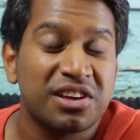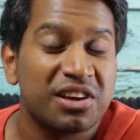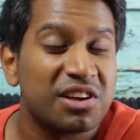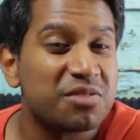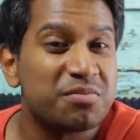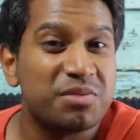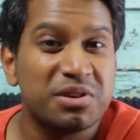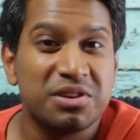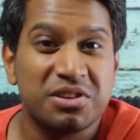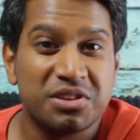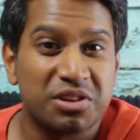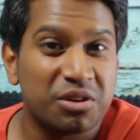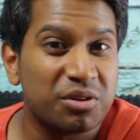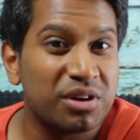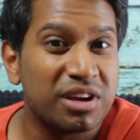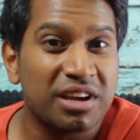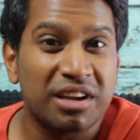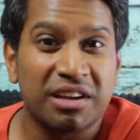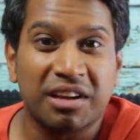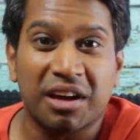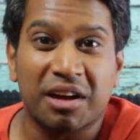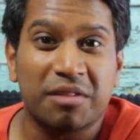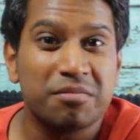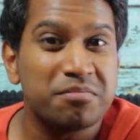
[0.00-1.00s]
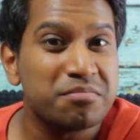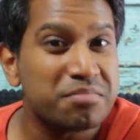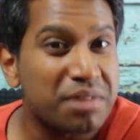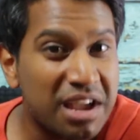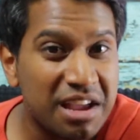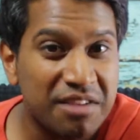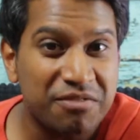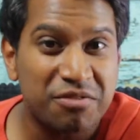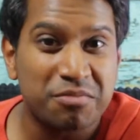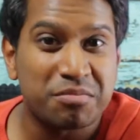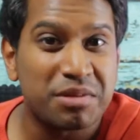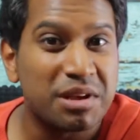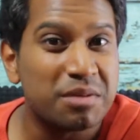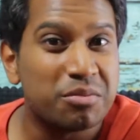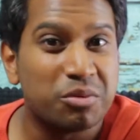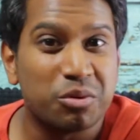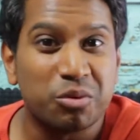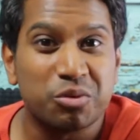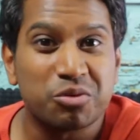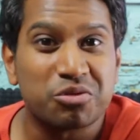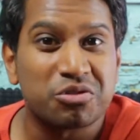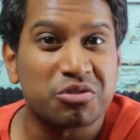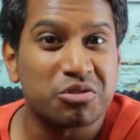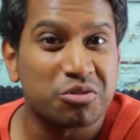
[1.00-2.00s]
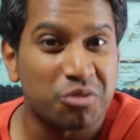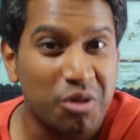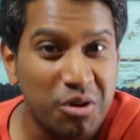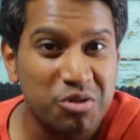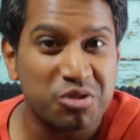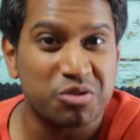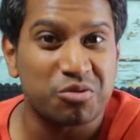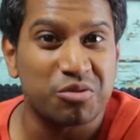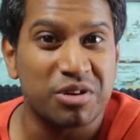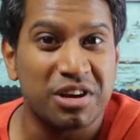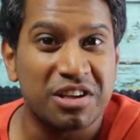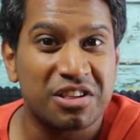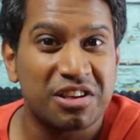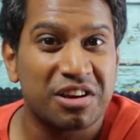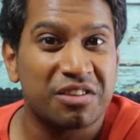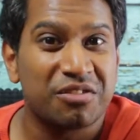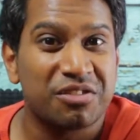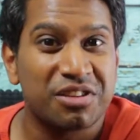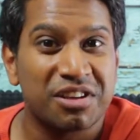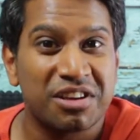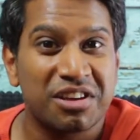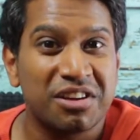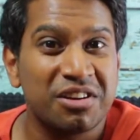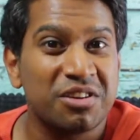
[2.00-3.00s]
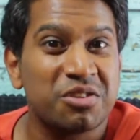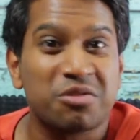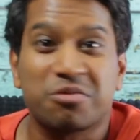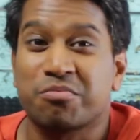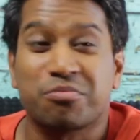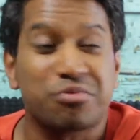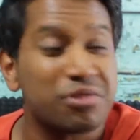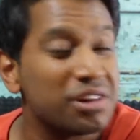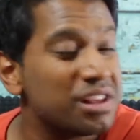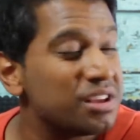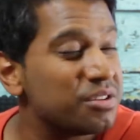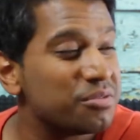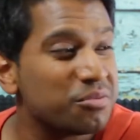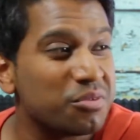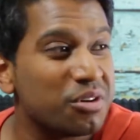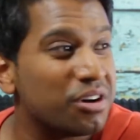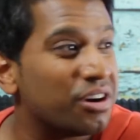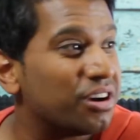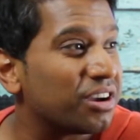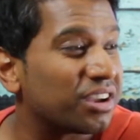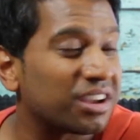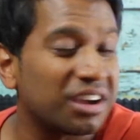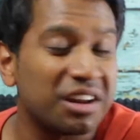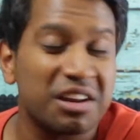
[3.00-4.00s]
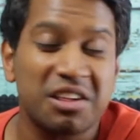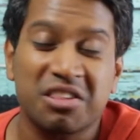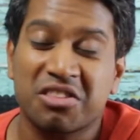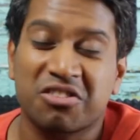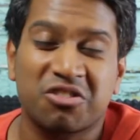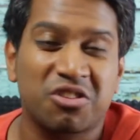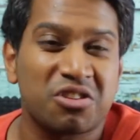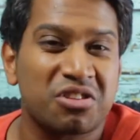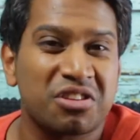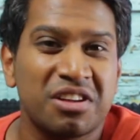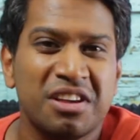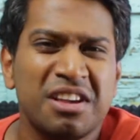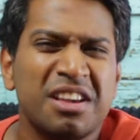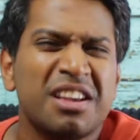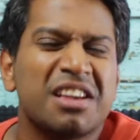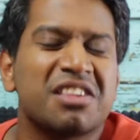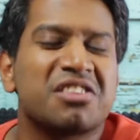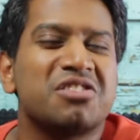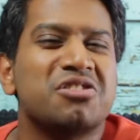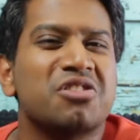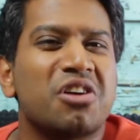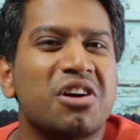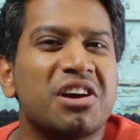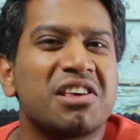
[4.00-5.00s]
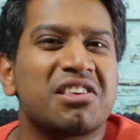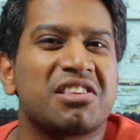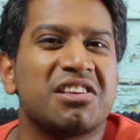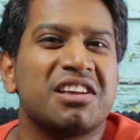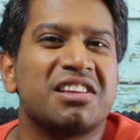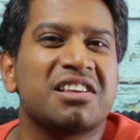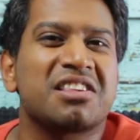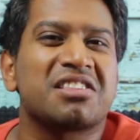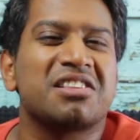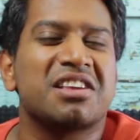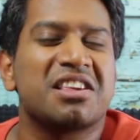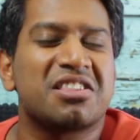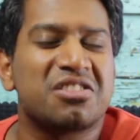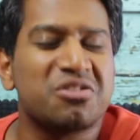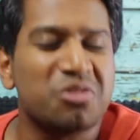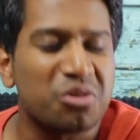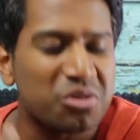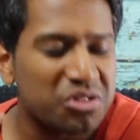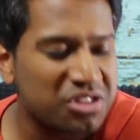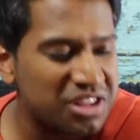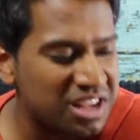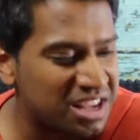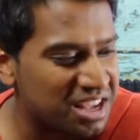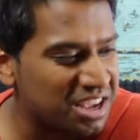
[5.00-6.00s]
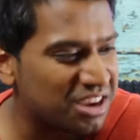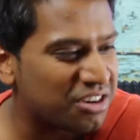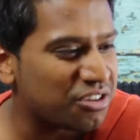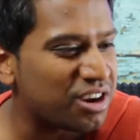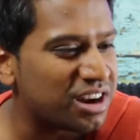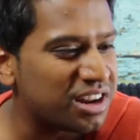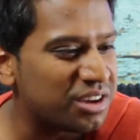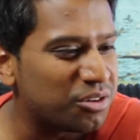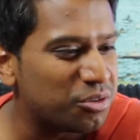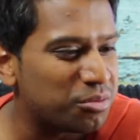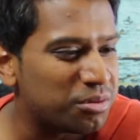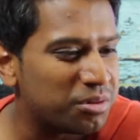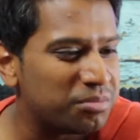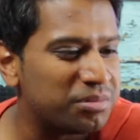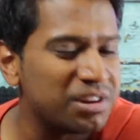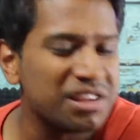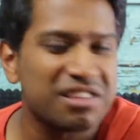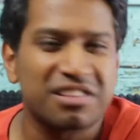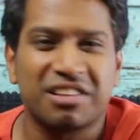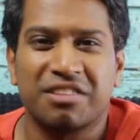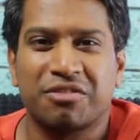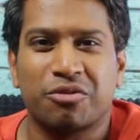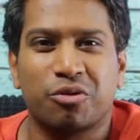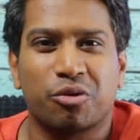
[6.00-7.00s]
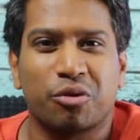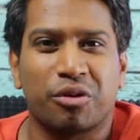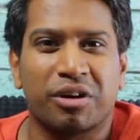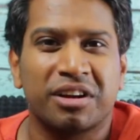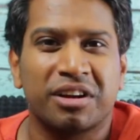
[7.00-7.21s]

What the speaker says: has been doing and paying for people's groceries over the years. Brilliant work. And it's nice that he's not seeking credit or publicity for